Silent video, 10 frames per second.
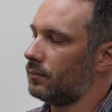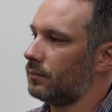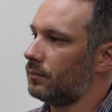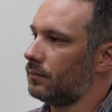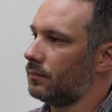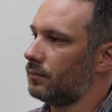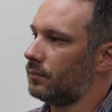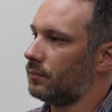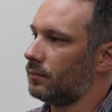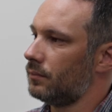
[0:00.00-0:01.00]

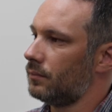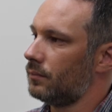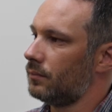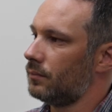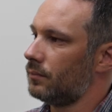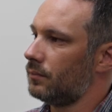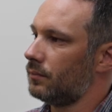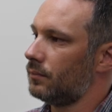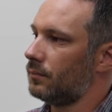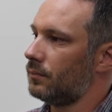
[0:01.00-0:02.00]

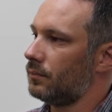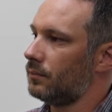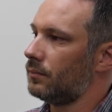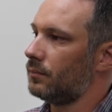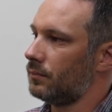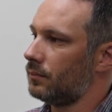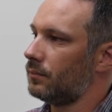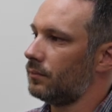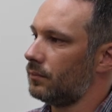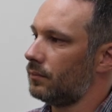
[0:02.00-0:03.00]

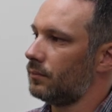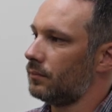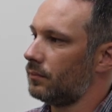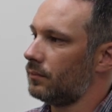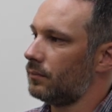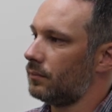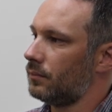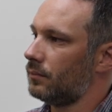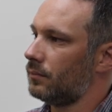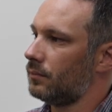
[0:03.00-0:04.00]

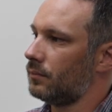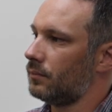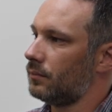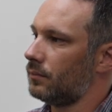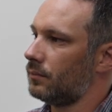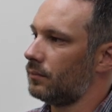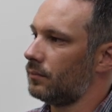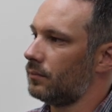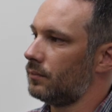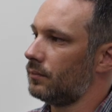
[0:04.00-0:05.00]

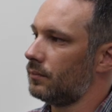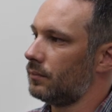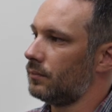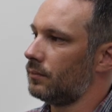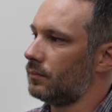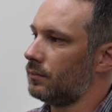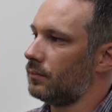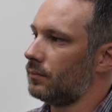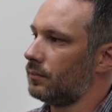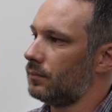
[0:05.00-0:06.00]

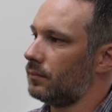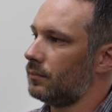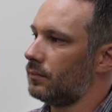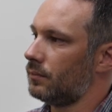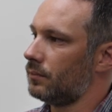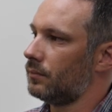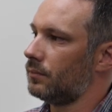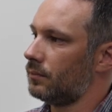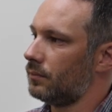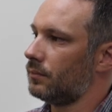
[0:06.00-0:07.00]

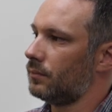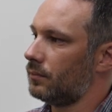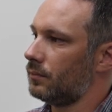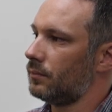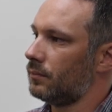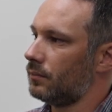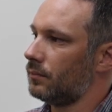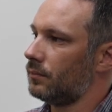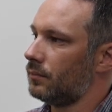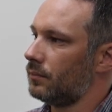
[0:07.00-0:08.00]

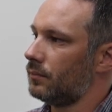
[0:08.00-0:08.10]
The person shown says nothing.